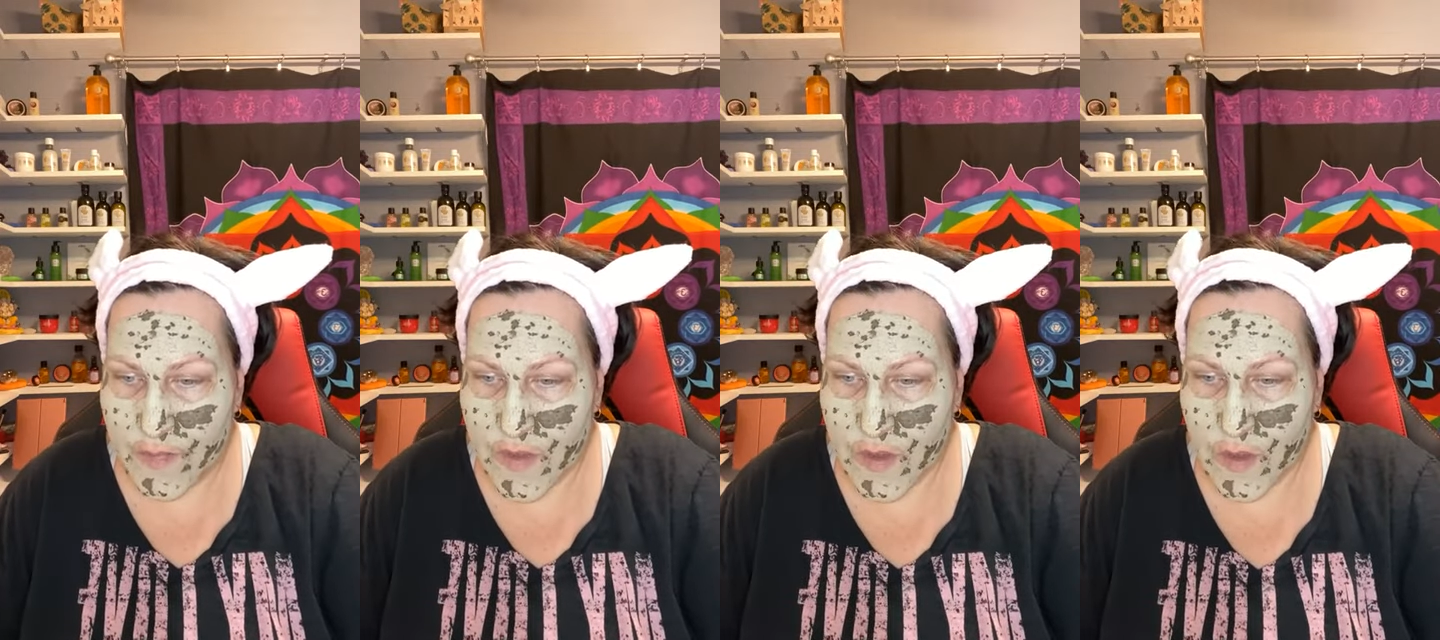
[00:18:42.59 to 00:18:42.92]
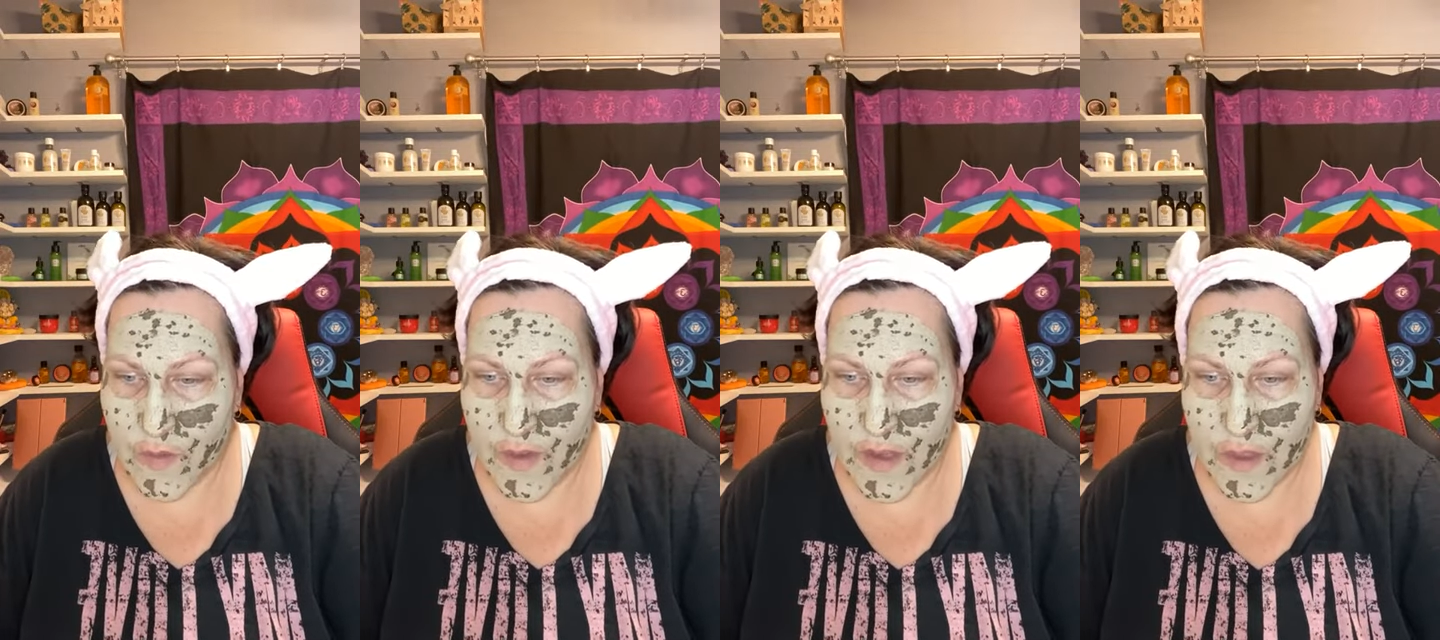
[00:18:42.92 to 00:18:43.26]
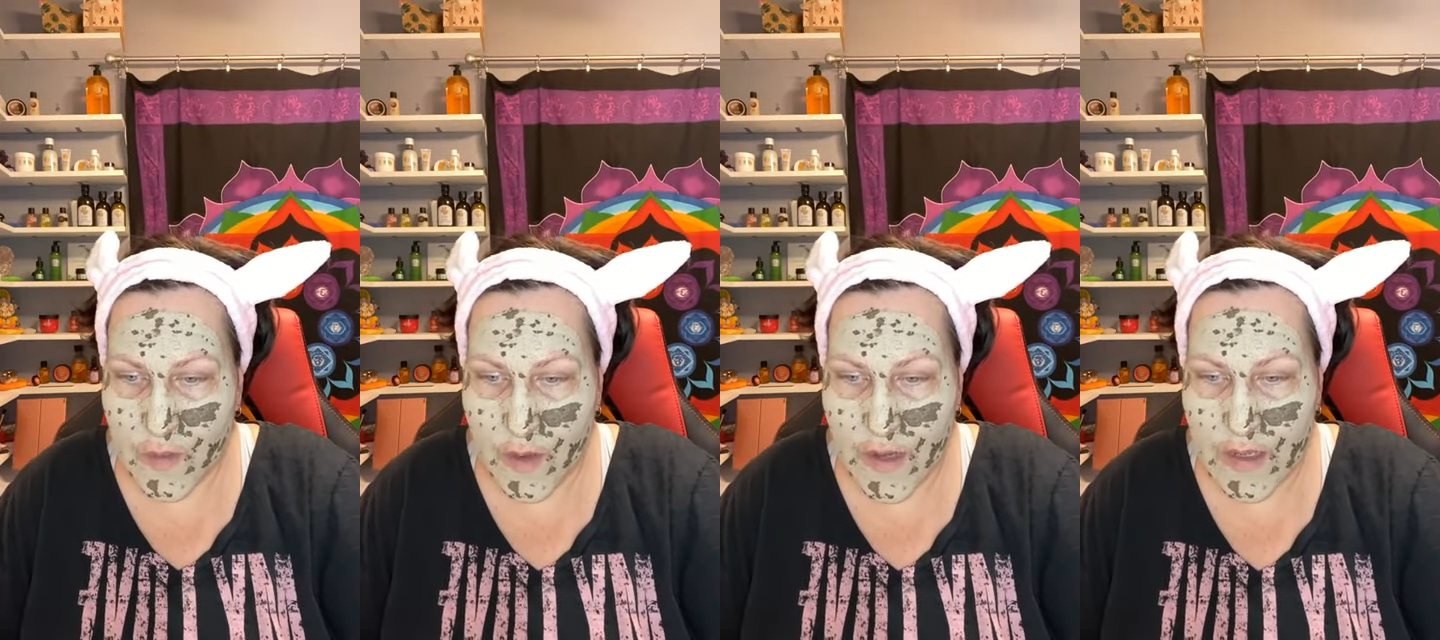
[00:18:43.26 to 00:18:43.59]
So
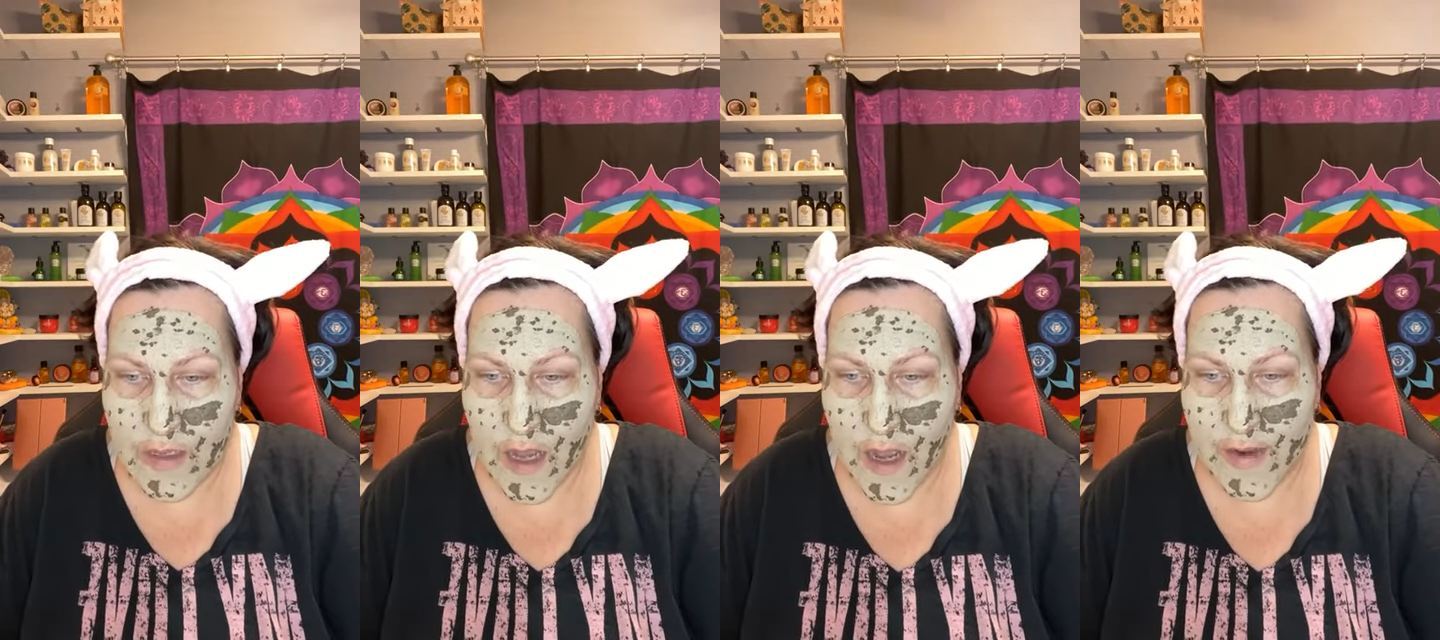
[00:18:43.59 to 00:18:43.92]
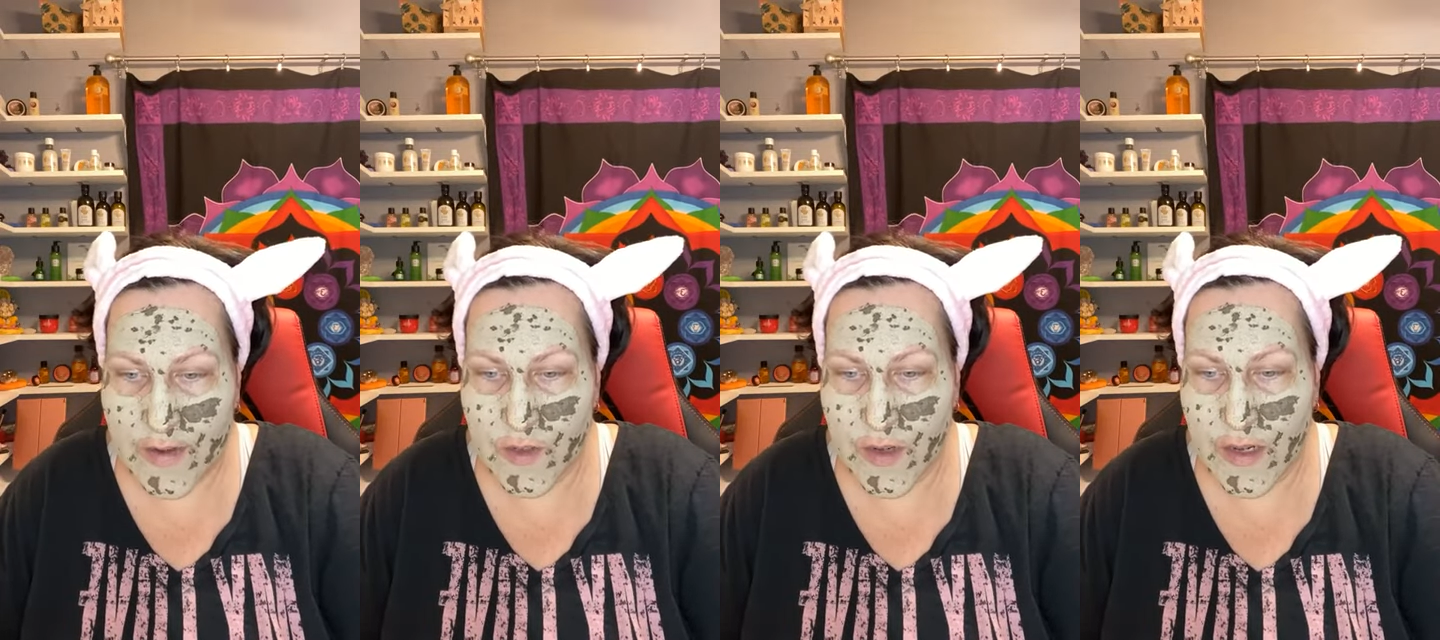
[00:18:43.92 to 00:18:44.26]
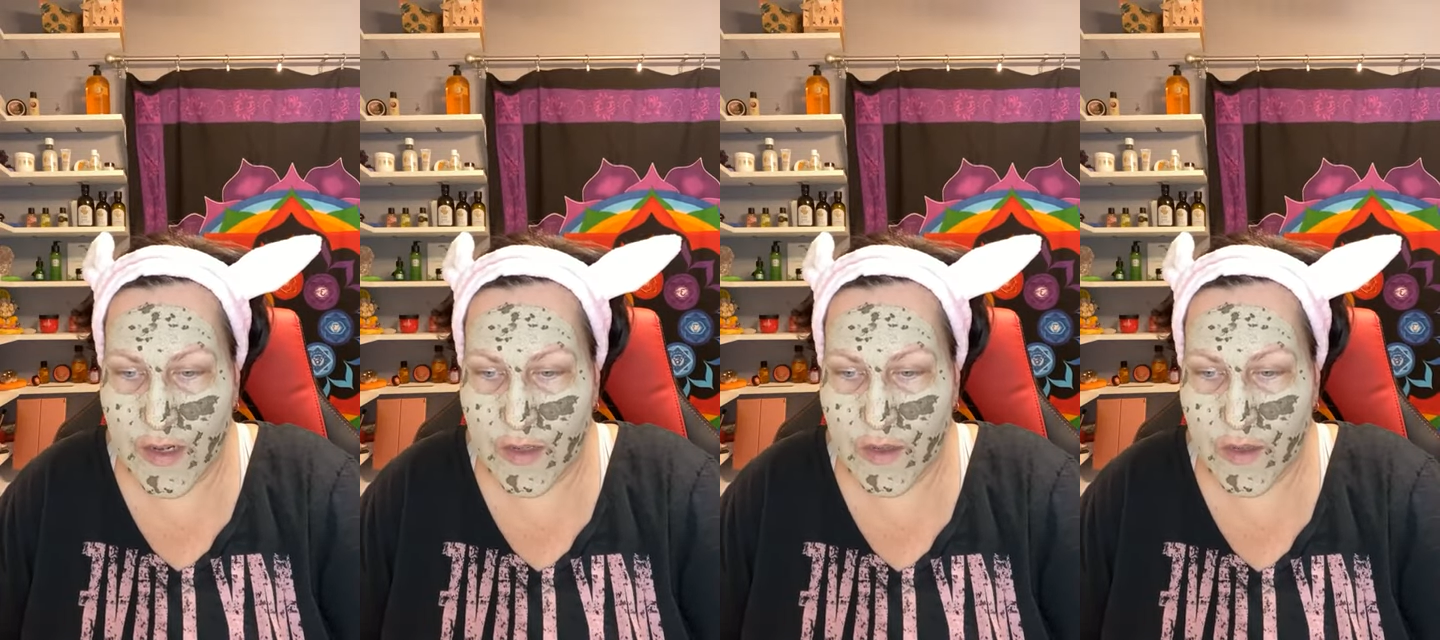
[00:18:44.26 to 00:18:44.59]
this one is
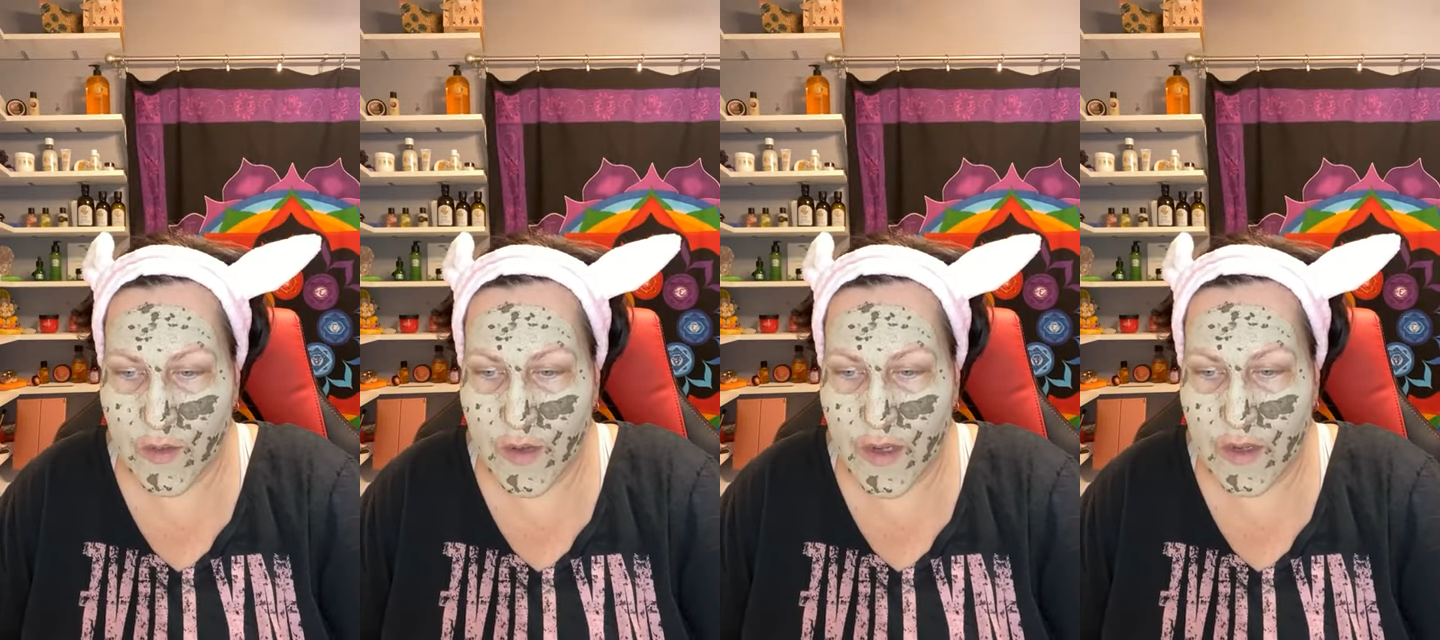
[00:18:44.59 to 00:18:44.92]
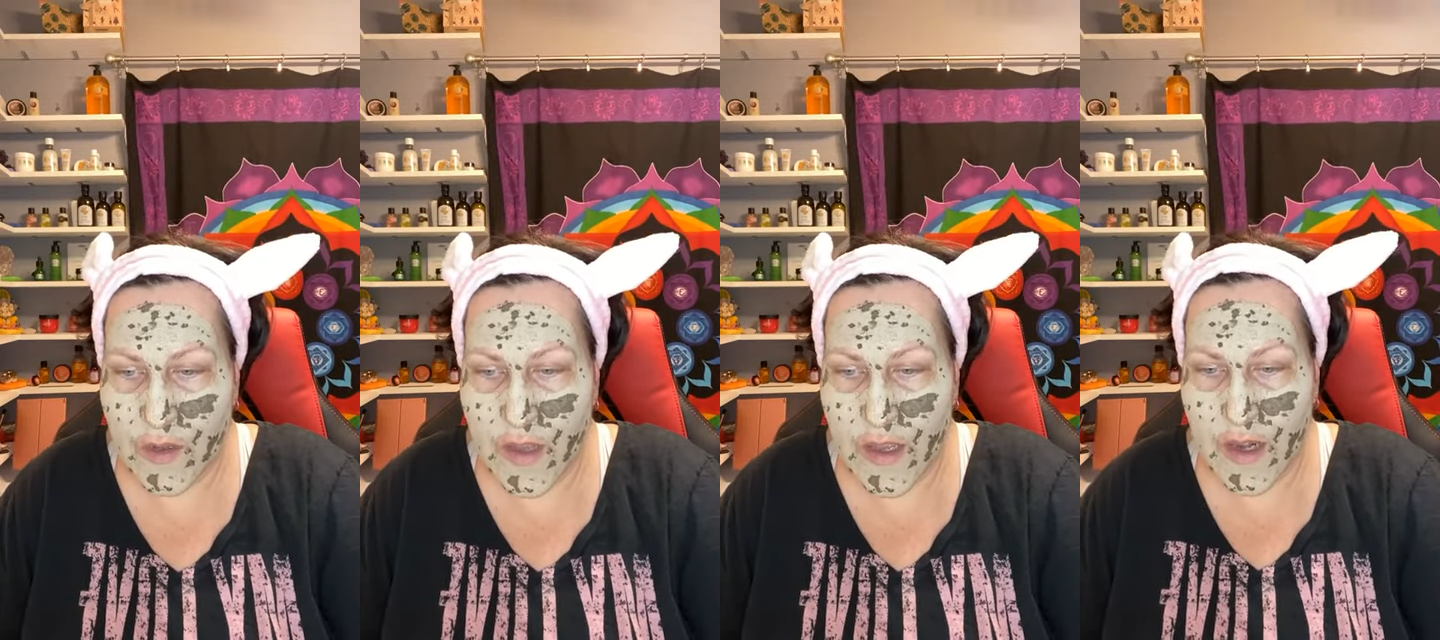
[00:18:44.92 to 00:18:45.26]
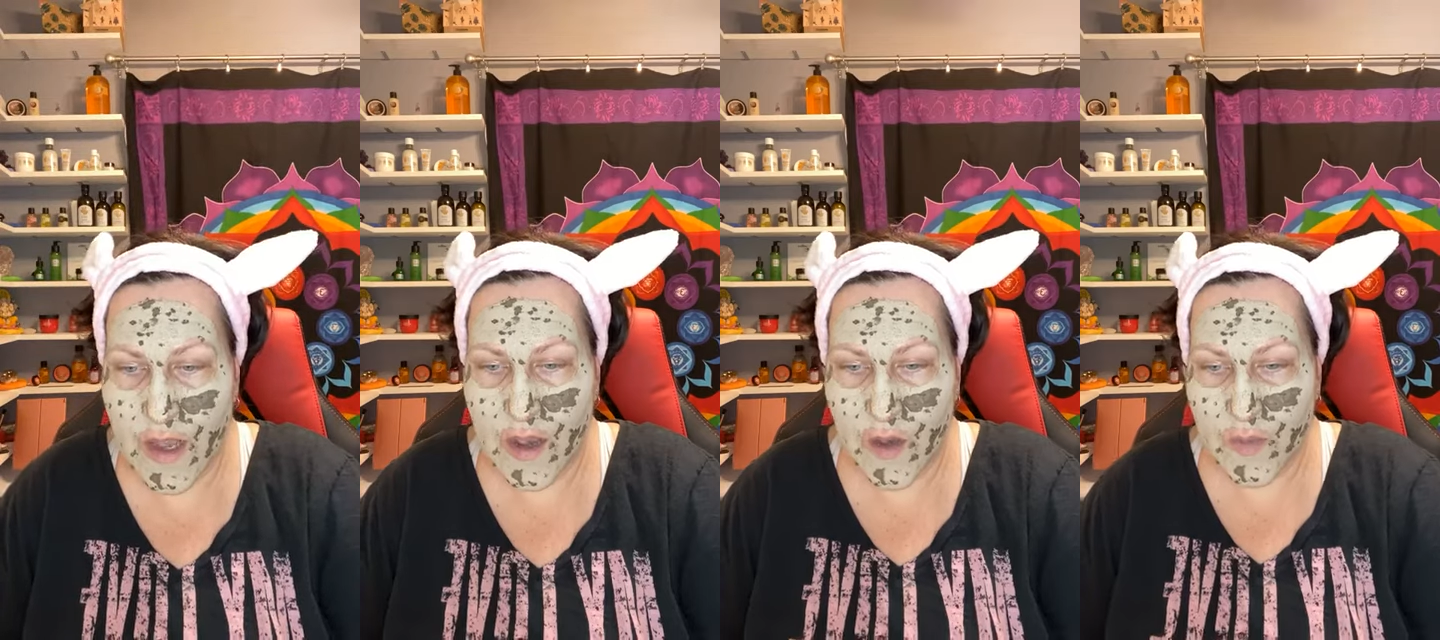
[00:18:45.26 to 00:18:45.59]
hydrating, so it
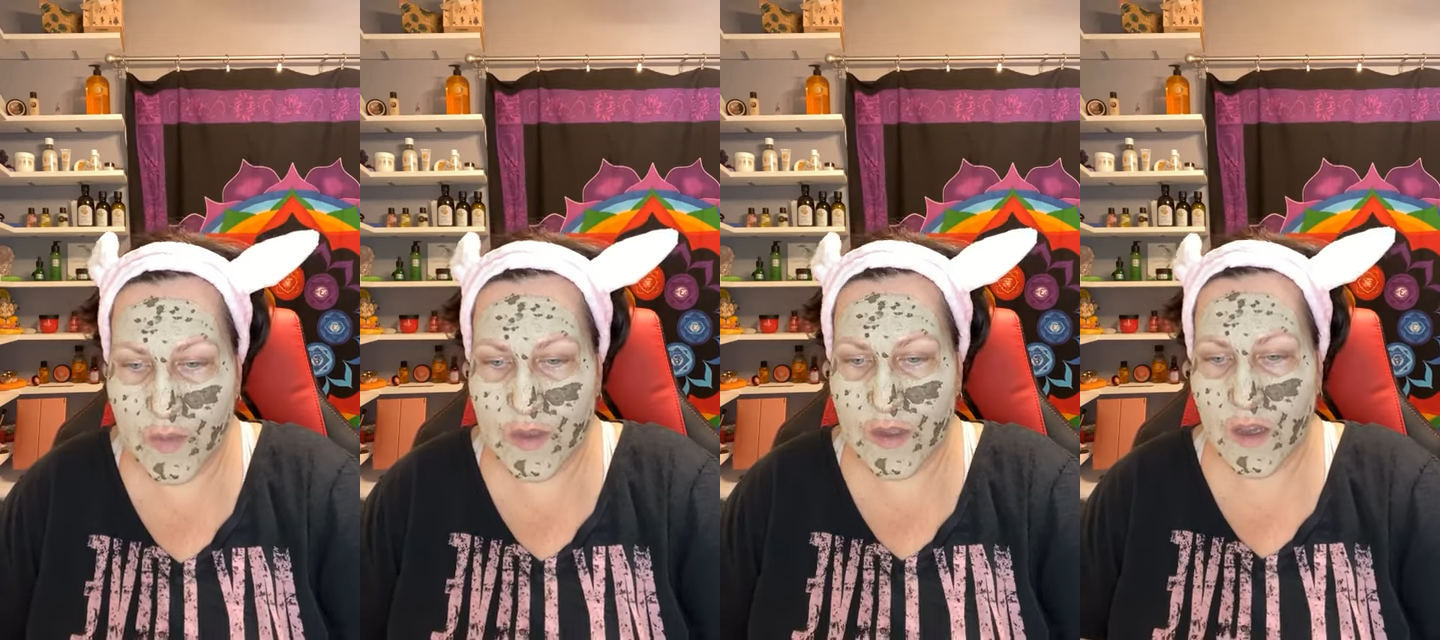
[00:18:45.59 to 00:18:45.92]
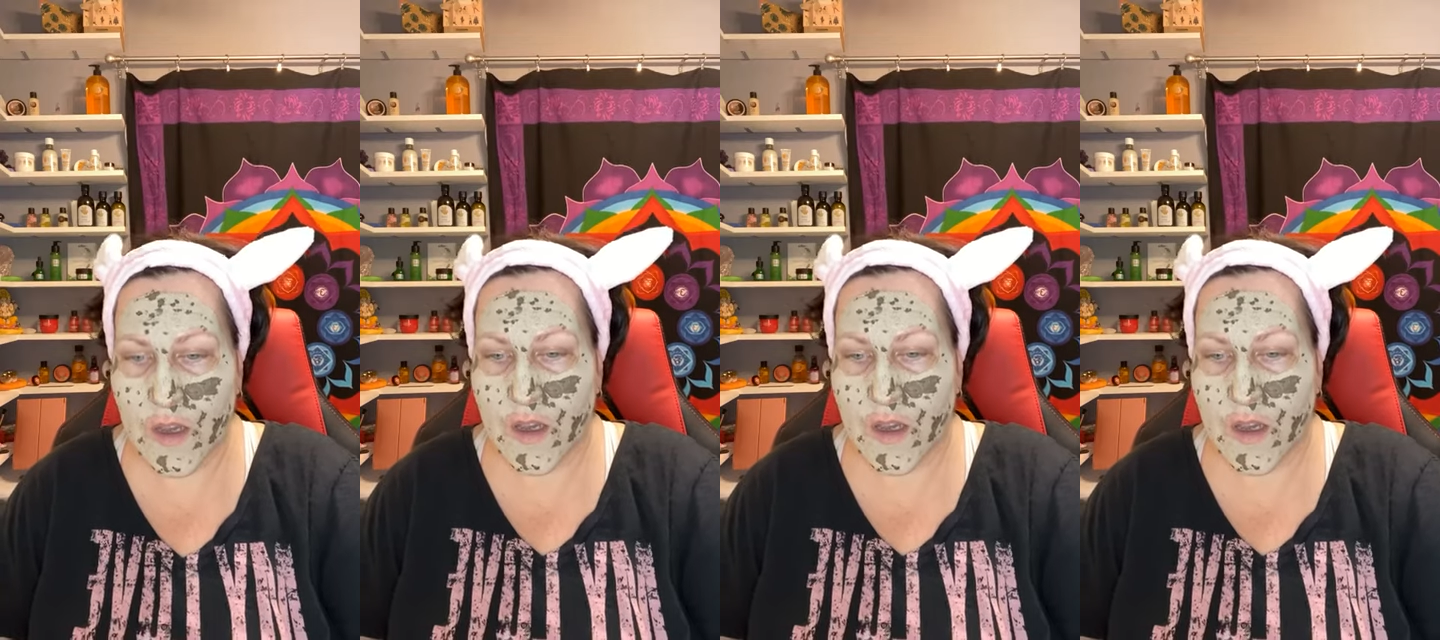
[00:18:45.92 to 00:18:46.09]
helps